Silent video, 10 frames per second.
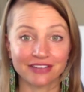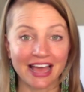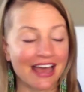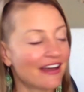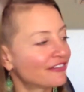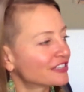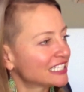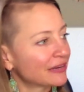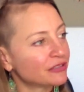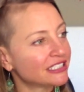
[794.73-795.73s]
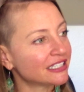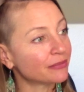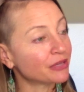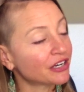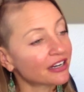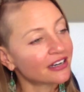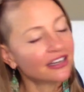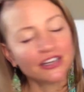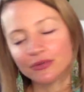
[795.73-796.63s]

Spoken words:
Every time we see a mirror, we